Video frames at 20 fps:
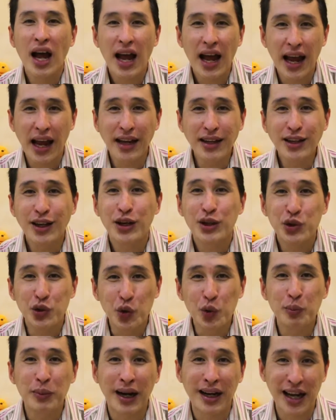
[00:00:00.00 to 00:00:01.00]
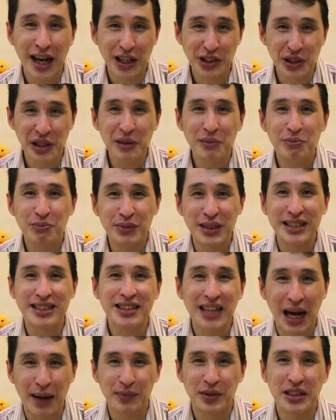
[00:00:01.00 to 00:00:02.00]
and you might actually
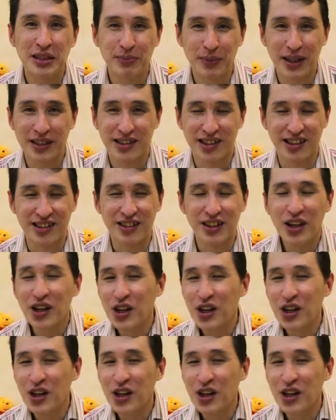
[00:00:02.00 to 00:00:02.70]
mistype this person.